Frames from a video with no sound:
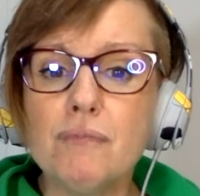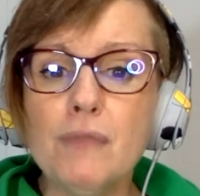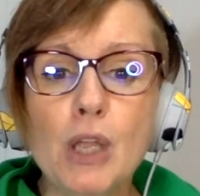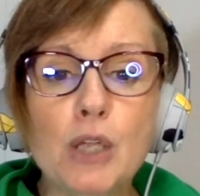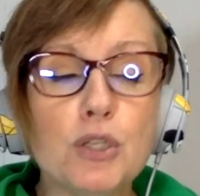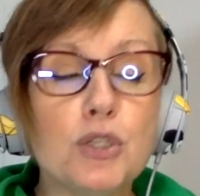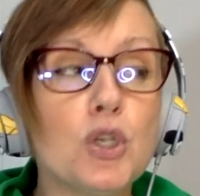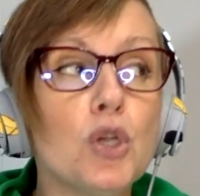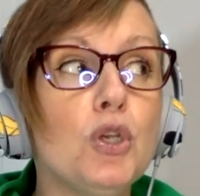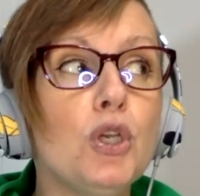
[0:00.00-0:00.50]

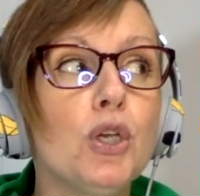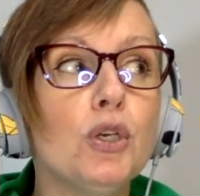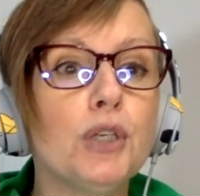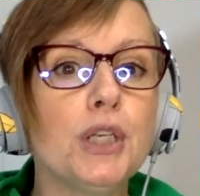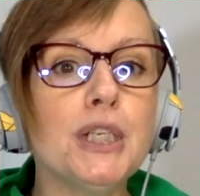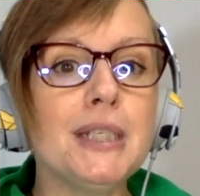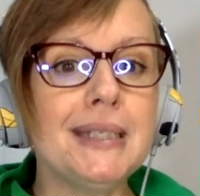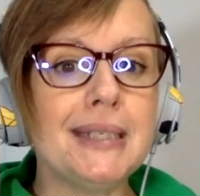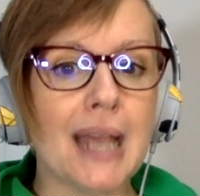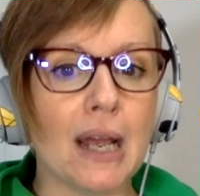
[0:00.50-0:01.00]
So you
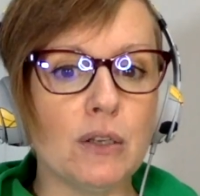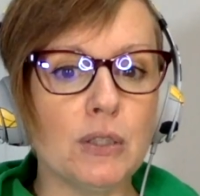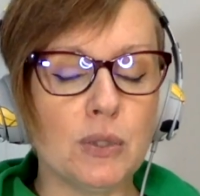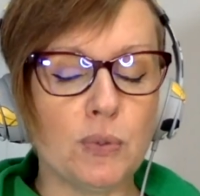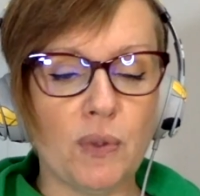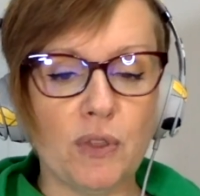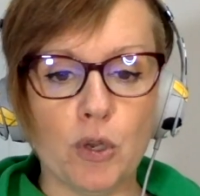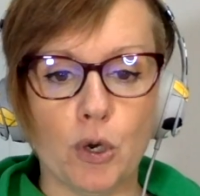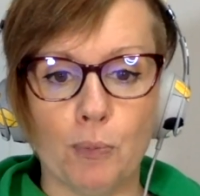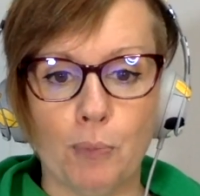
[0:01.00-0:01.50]
can douse
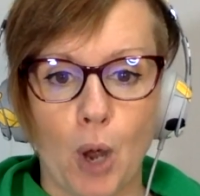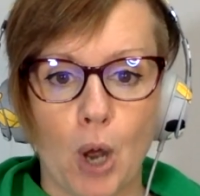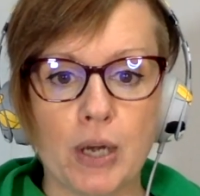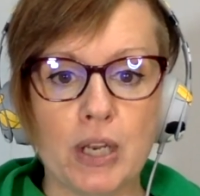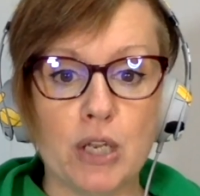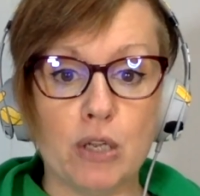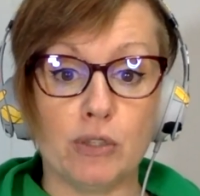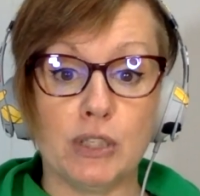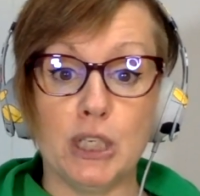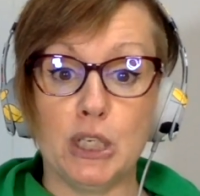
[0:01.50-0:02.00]
with your body
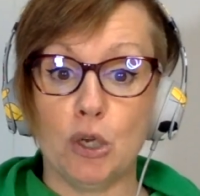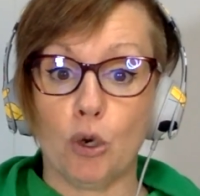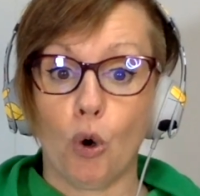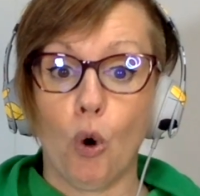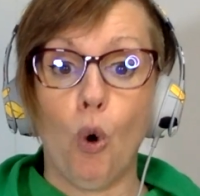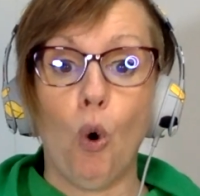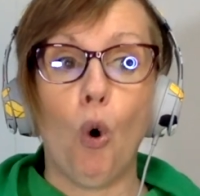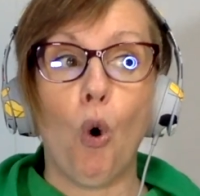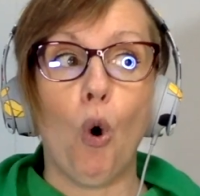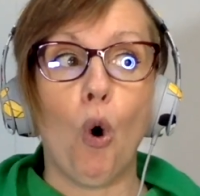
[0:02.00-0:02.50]
using your
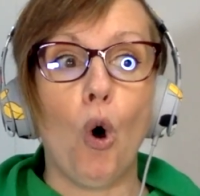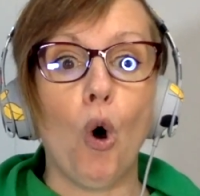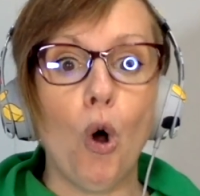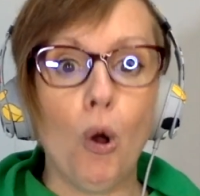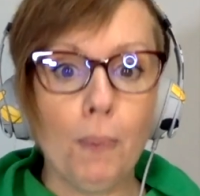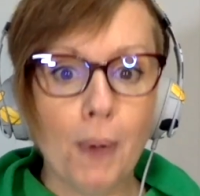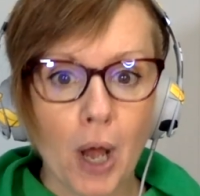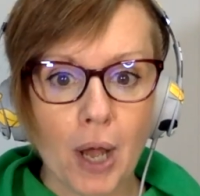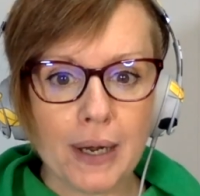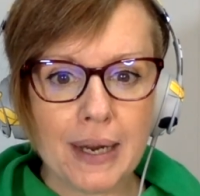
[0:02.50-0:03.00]

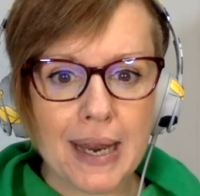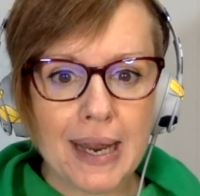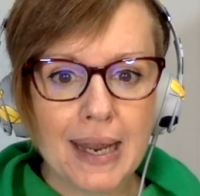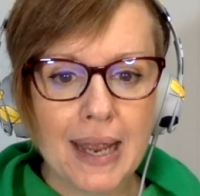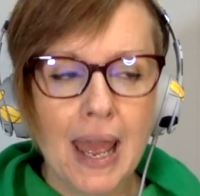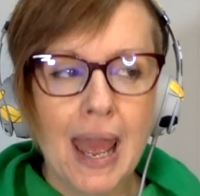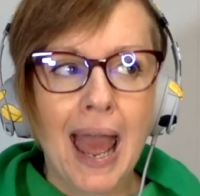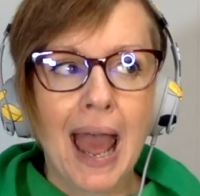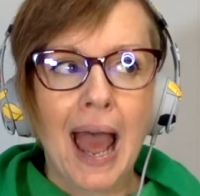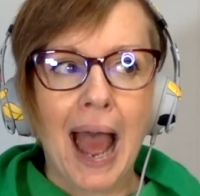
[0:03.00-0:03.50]
whole body,
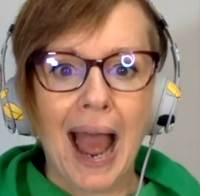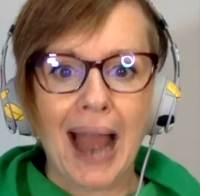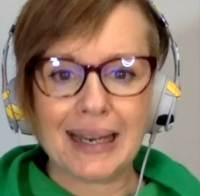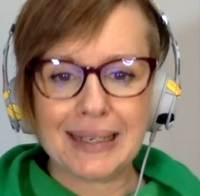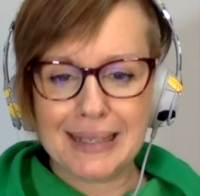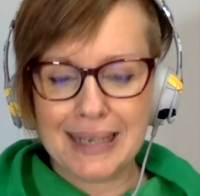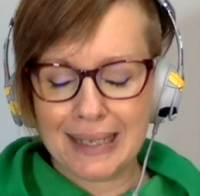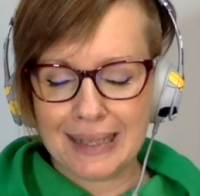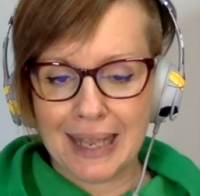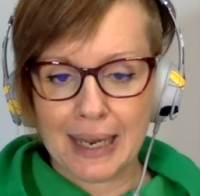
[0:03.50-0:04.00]

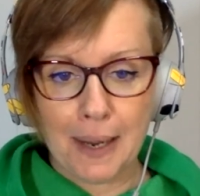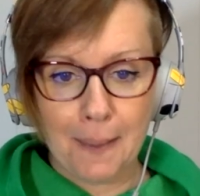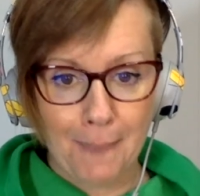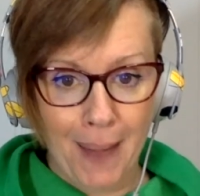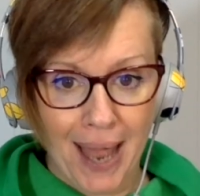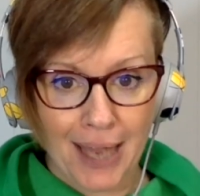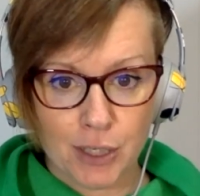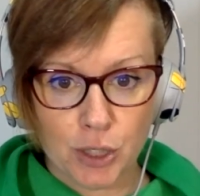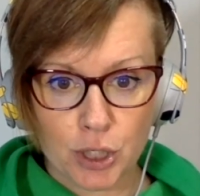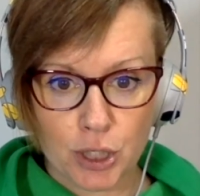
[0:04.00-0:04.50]
acting like a
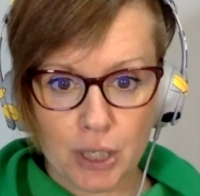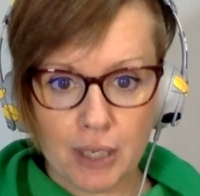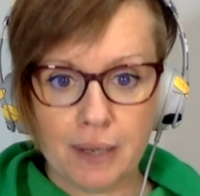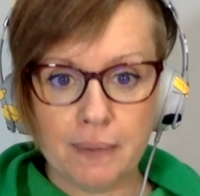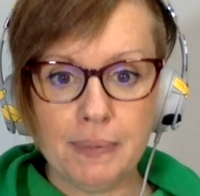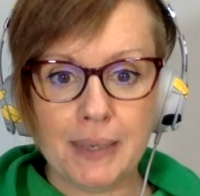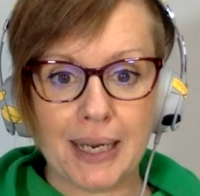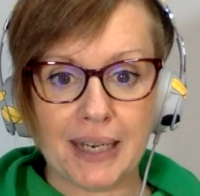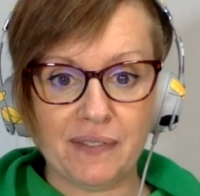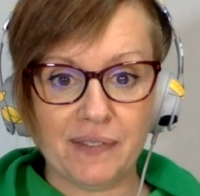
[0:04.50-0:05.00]

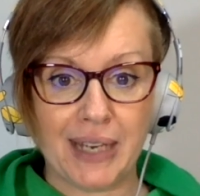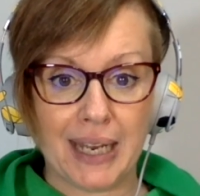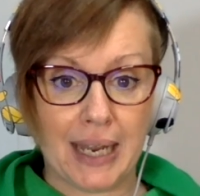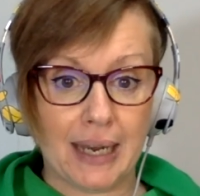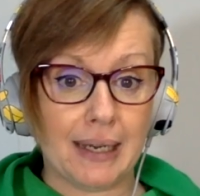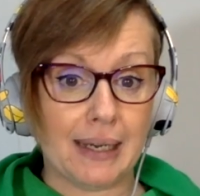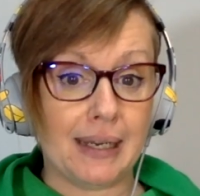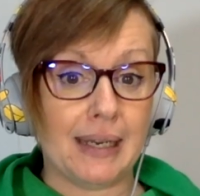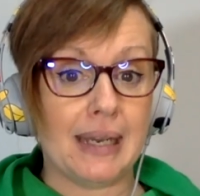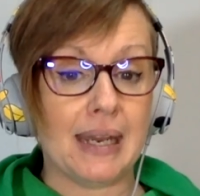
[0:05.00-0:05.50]
pendulum, getting
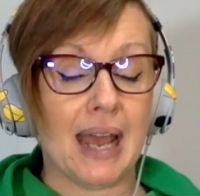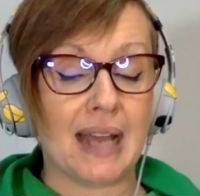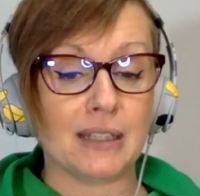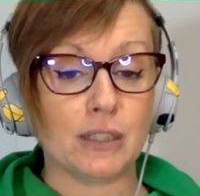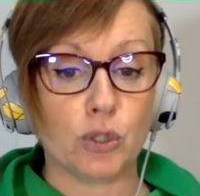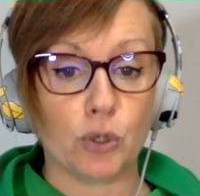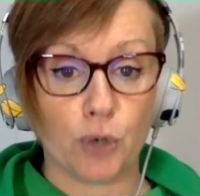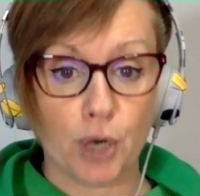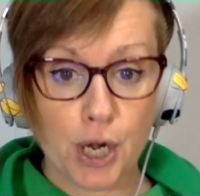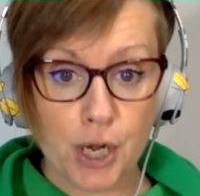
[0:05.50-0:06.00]
a
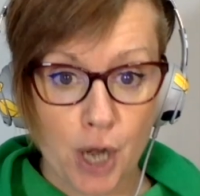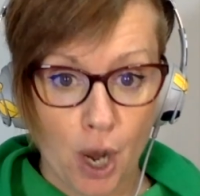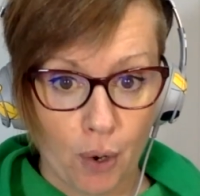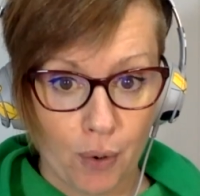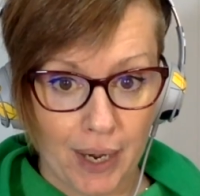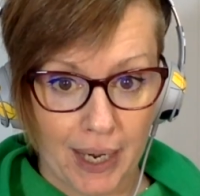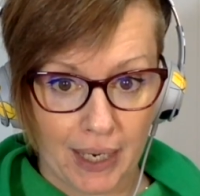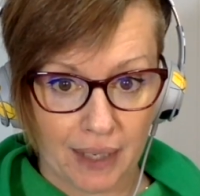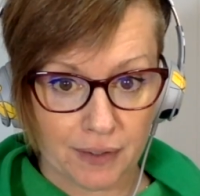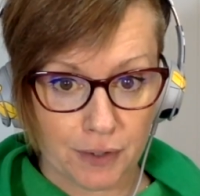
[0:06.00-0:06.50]
yes or a
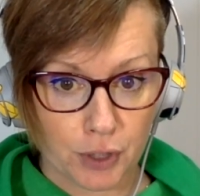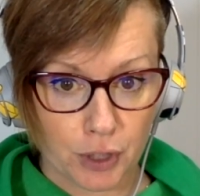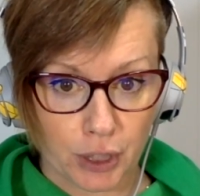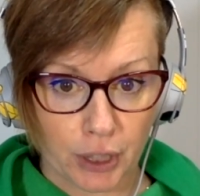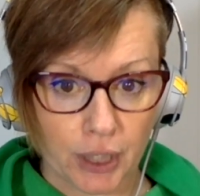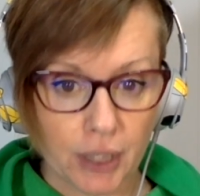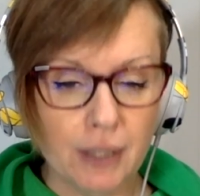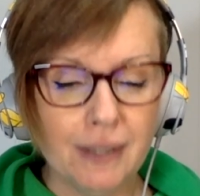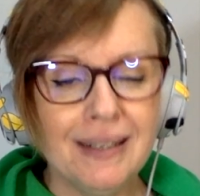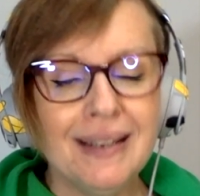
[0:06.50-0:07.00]
no
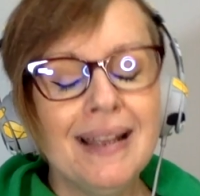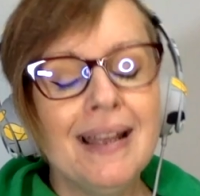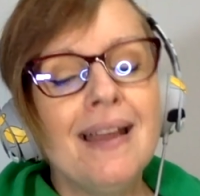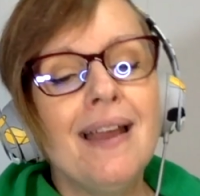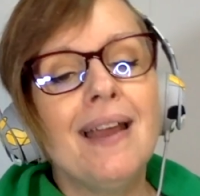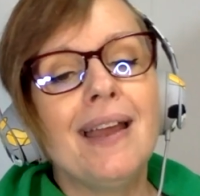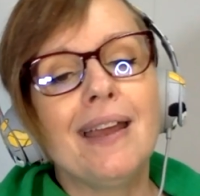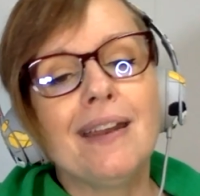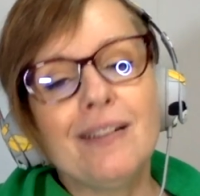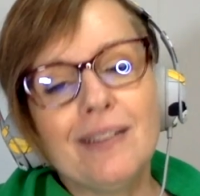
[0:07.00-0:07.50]
answer.
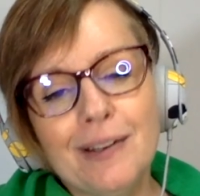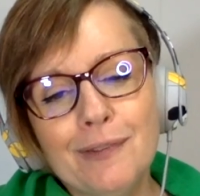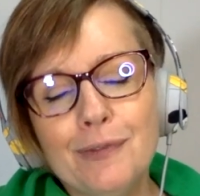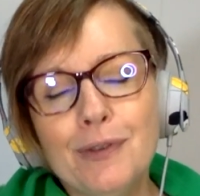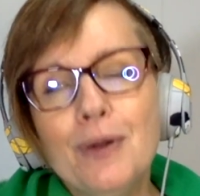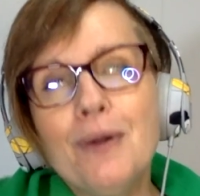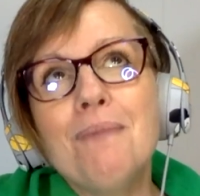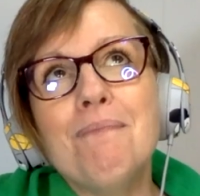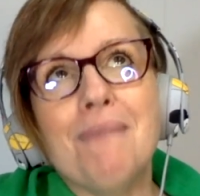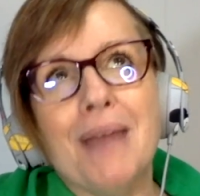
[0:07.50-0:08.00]
It'll give
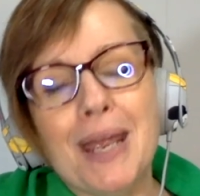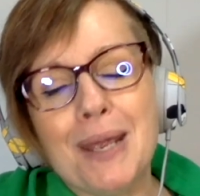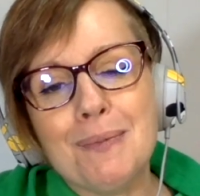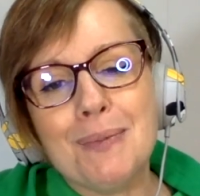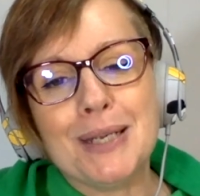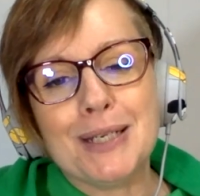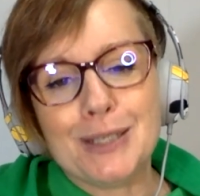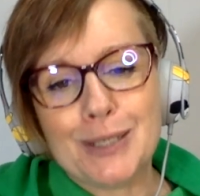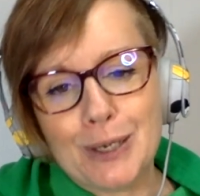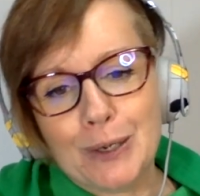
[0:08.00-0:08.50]
you a
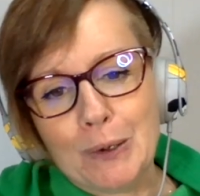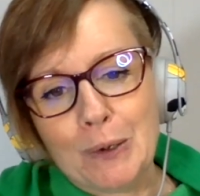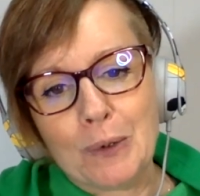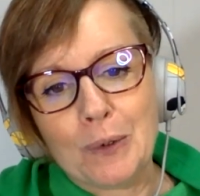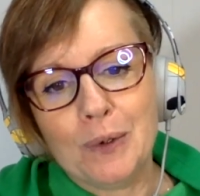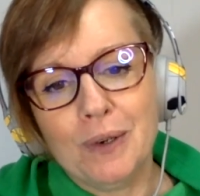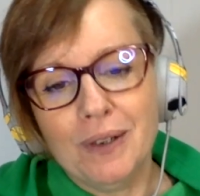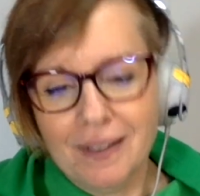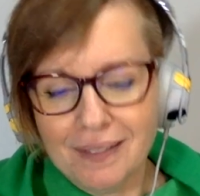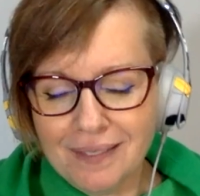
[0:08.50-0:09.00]
maybe
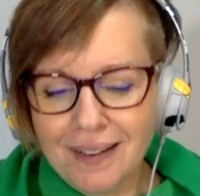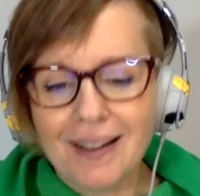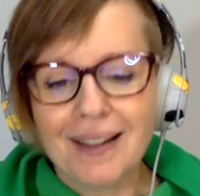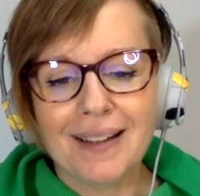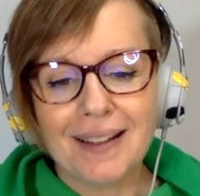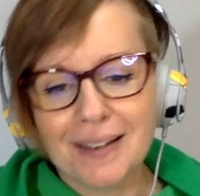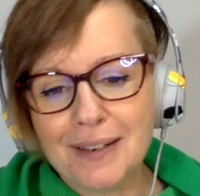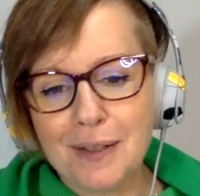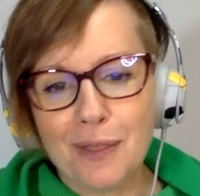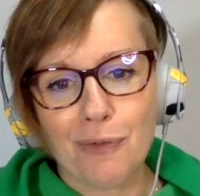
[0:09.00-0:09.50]
too. I'm
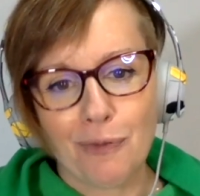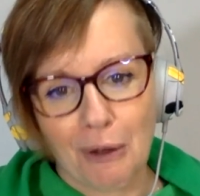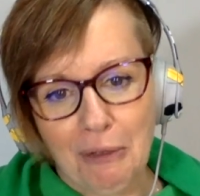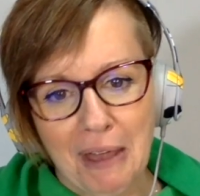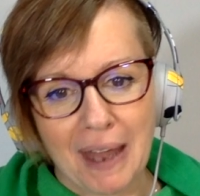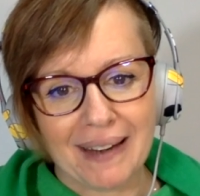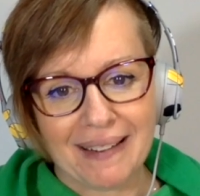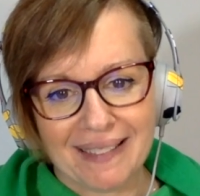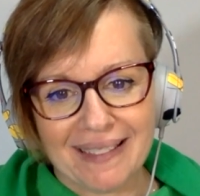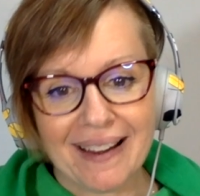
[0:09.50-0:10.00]
going to throw
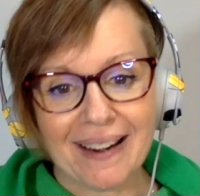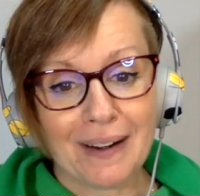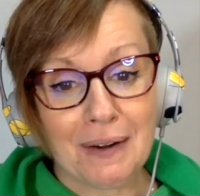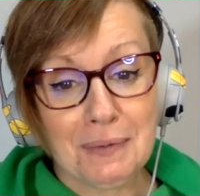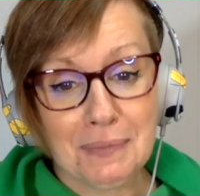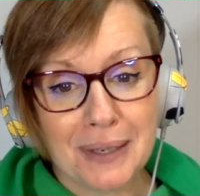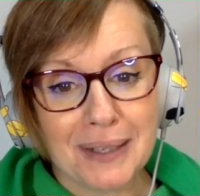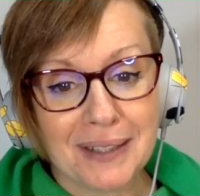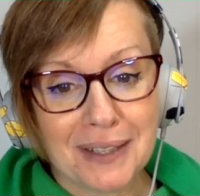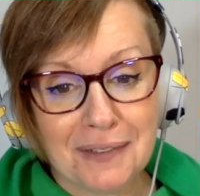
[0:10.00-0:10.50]
that in there.
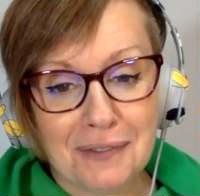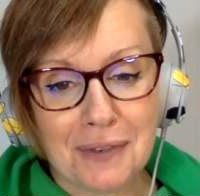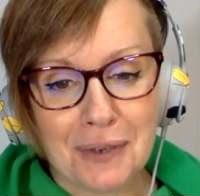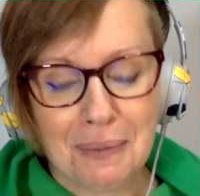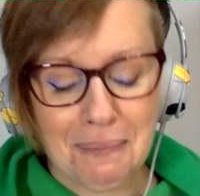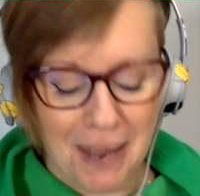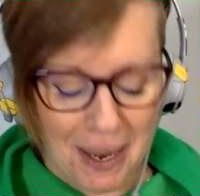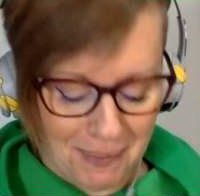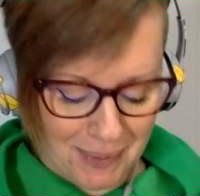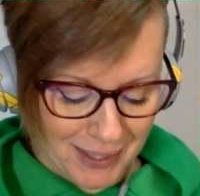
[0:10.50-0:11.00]
It will give you a
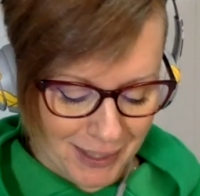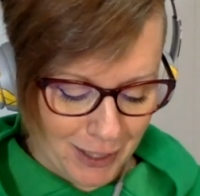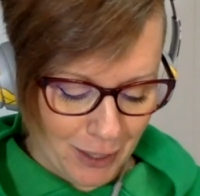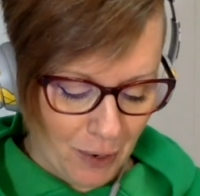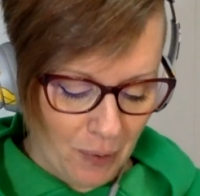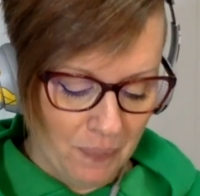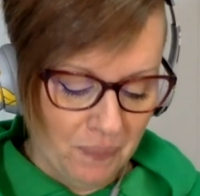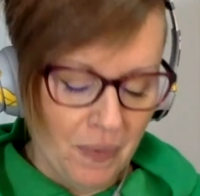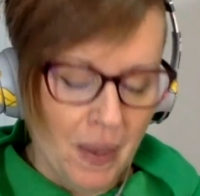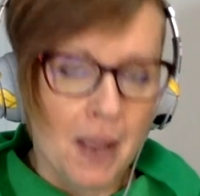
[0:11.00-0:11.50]
maybe
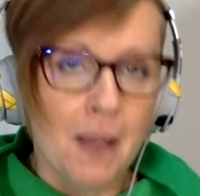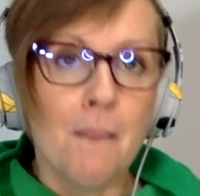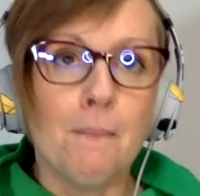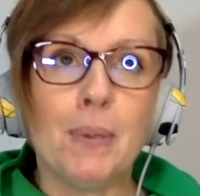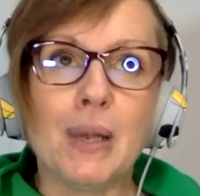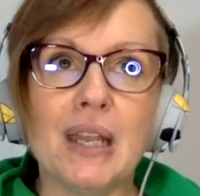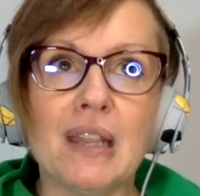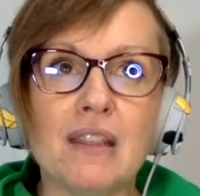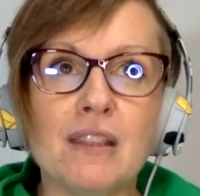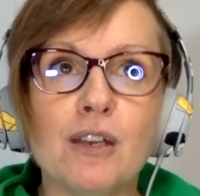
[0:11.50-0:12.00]
too.
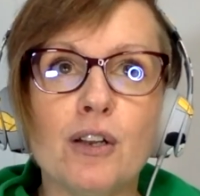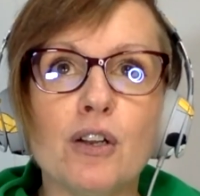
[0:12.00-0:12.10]
But